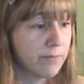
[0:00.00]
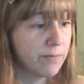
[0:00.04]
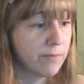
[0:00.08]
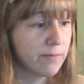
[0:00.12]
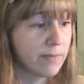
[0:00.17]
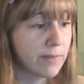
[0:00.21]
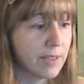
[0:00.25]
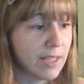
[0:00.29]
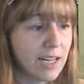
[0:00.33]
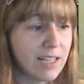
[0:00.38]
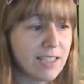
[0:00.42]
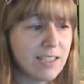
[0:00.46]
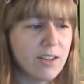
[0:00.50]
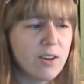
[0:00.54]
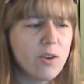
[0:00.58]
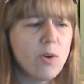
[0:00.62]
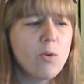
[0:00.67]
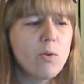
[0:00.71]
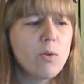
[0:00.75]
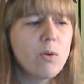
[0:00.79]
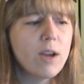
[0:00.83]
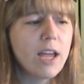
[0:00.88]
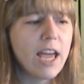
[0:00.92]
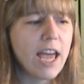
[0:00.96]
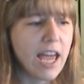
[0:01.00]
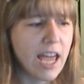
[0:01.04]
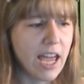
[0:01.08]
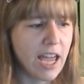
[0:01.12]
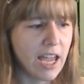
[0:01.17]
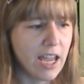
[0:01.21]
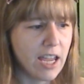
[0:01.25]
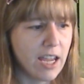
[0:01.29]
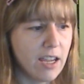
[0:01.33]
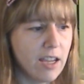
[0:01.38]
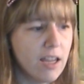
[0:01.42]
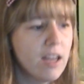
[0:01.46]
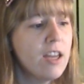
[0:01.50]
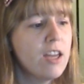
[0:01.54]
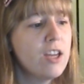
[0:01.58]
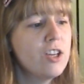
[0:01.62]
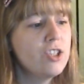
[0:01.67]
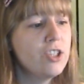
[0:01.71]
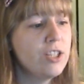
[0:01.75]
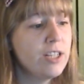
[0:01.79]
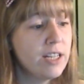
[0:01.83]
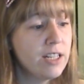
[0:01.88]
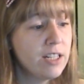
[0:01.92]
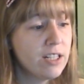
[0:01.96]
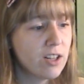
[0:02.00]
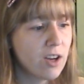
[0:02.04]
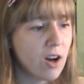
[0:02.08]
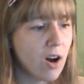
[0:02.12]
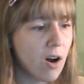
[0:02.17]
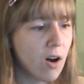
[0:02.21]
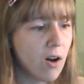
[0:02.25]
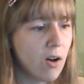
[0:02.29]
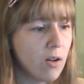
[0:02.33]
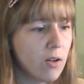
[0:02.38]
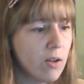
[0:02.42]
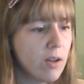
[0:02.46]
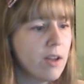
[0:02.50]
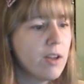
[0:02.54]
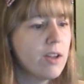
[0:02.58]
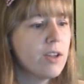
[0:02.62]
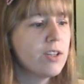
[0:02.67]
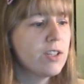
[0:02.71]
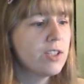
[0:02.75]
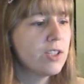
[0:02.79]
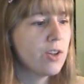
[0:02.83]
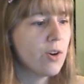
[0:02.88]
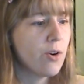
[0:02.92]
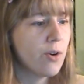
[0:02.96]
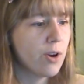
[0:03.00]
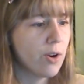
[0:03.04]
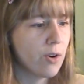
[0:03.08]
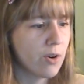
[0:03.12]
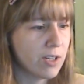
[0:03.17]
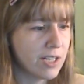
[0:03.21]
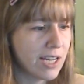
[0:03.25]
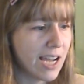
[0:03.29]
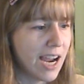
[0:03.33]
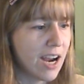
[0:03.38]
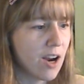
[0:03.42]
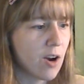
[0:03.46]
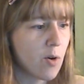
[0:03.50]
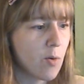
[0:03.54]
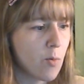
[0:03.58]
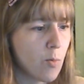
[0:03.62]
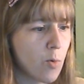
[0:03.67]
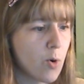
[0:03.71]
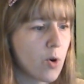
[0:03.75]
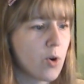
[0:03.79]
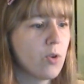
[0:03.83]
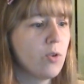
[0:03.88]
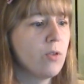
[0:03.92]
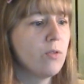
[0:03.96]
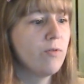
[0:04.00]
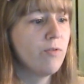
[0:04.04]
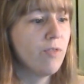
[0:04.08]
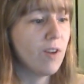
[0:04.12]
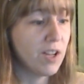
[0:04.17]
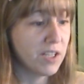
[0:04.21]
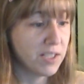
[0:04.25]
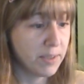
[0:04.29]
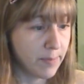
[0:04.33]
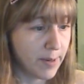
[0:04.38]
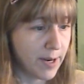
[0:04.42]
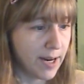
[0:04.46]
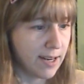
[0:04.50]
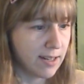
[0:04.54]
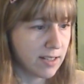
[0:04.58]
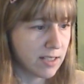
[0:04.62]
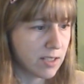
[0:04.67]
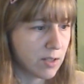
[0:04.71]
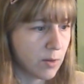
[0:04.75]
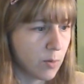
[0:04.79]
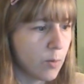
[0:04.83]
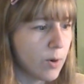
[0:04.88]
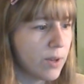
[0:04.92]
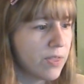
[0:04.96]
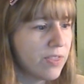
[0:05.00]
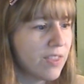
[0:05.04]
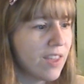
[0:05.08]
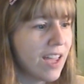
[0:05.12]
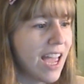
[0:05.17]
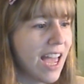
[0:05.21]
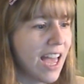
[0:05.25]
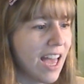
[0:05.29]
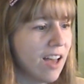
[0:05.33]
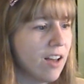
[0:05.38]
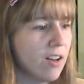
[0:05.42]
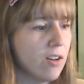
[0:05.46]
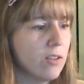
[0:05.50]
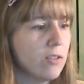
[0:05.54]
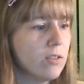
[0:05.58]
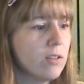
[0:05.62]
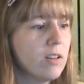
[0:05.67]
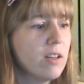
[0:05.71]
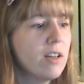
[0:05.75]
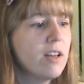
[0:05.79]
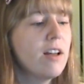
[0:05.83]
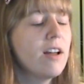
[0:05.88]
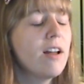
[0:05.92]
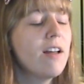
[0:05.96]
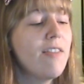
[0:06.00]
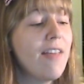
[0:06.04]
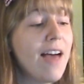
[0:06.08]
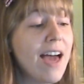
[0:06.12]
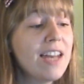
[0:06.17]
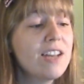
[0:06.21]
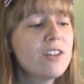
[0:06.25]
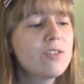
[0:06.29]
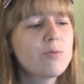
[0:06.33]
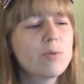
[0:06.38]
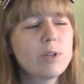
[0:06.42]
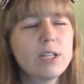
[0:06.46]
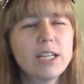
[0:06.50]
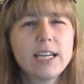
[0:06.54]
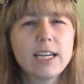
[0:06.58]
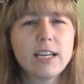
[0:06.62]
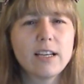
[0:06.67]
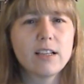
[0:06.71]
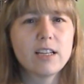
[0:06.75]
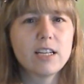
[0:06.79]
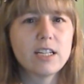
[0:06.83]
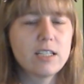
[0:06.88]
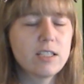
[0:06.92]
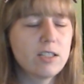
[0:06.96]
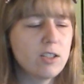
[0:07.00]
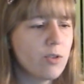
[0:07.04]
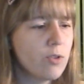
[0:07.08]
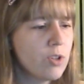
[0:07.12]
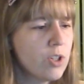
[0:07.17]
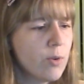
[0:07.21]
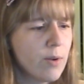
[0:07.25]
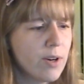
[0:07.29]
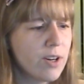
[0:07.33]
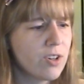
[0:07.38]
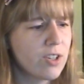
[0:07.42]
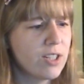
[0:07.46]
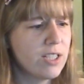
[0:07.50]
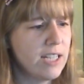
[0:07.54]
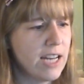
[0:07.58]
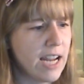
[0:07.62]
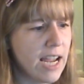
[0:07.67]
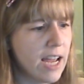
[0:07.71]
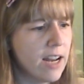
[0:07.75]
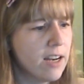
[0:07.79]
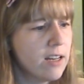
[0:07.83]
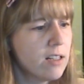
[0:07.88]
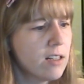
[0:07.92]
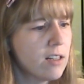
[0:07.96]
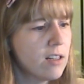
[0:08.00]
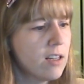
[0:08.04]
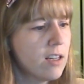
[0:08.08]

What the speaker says: And I said, okay. She didn't call, so your entire world falls apart. What the hell? That is ridiculous. Don't you understand?